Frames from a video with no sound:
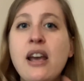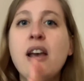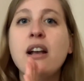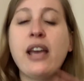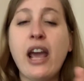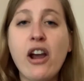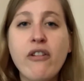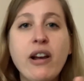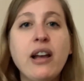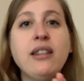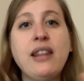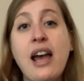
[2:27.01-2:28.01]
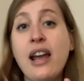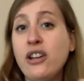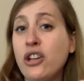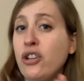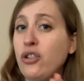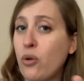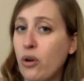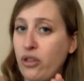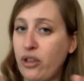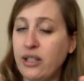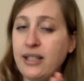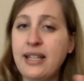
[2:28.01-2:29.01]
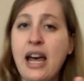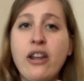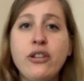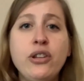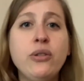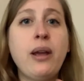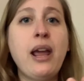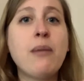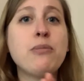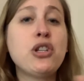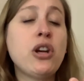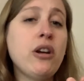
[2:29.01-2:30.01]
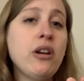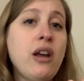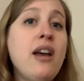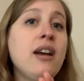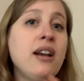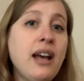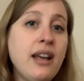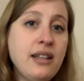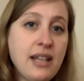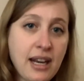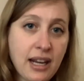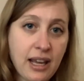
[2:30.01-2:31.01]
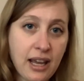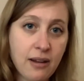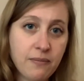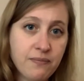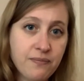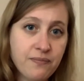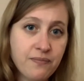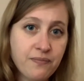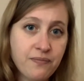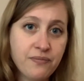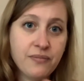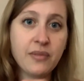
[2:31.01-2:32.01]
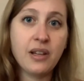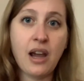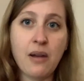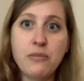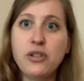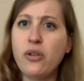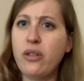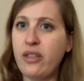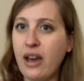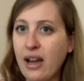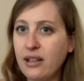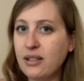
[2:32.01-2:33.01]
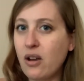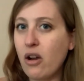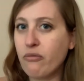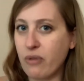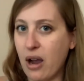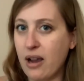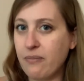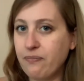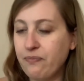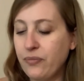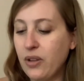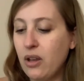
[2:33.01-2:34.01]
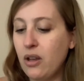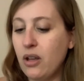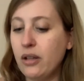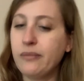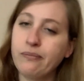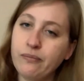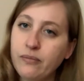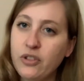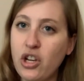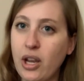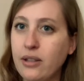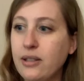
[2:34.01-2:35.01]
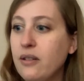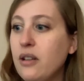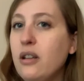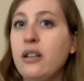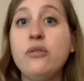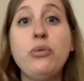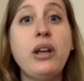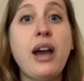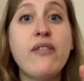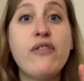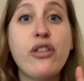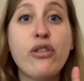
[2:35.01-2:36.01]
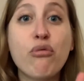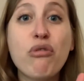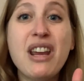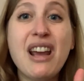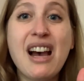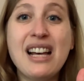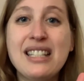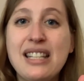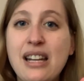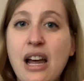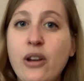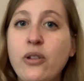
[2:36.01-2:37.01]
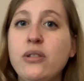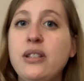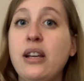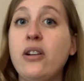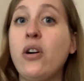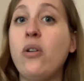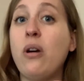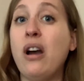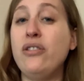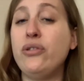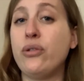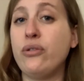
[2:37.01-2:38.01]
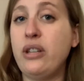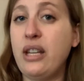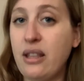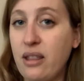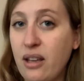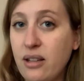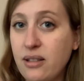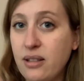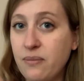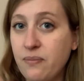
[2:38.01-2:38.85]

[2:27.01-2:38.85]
Carolina, North and South, New Hampshire, Connecticut. Okay, so that's our rhyme chant. We have 3 ostinatos that go underneath it.